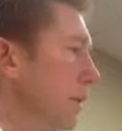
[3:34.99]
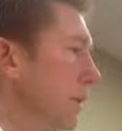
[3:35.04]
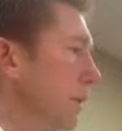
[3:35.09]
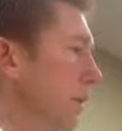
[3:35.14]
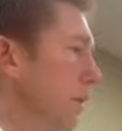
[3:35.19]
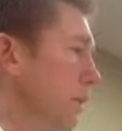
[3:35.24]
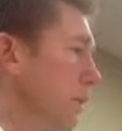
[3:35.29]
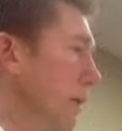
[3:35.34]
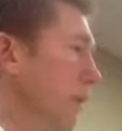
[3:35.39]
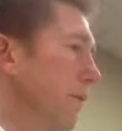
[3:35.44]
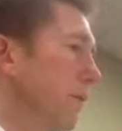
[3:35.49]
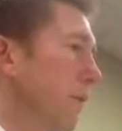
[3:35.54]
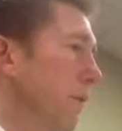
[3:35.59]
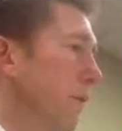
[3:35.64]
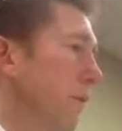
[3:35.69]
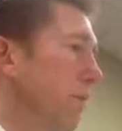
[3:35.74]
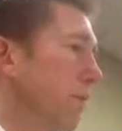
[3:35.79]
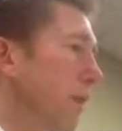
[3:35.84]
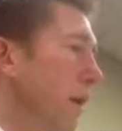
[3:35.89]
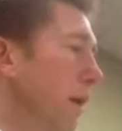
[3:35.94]
it's by
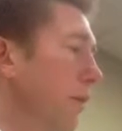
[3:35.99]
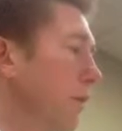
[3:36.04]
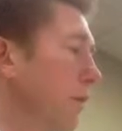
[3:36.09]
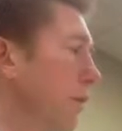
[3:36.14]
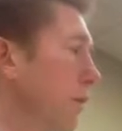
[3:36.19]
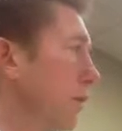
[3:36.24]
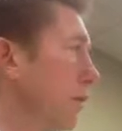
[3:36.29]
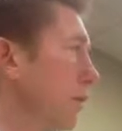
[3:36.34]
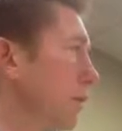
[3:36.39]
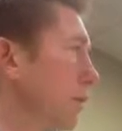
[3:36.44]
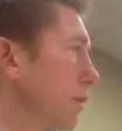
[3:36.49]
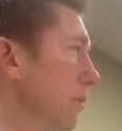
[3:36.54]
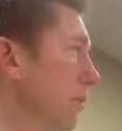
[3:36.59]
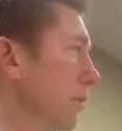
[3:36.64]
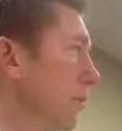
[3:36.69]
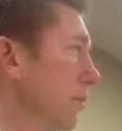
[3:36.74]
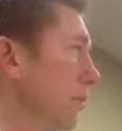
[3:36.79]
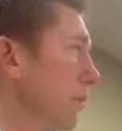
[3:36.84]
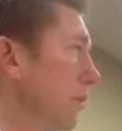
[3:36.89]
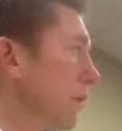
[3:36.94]
far the best dealership
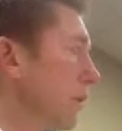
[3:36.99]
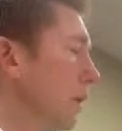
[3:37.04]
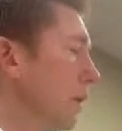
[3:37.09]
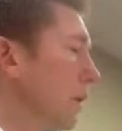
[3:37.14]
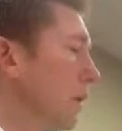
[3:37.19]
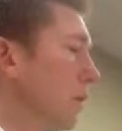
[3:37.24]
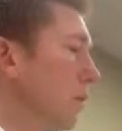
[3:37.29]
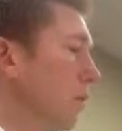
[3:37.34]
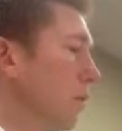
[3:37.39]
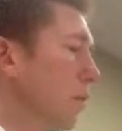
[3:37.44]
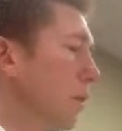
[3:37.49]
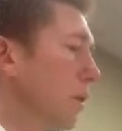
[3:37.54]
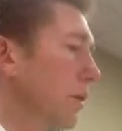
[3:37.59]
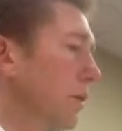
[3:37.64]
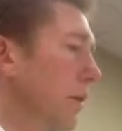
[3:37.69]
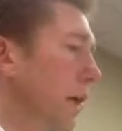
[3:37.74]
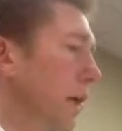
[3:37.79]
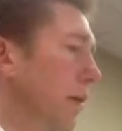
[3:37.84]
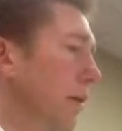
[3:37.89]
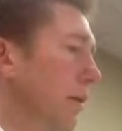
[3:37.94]
I've ever
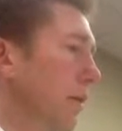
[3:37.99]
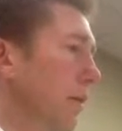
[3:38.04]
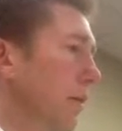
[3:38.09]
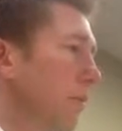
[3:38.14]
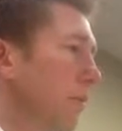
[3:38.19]
worked at,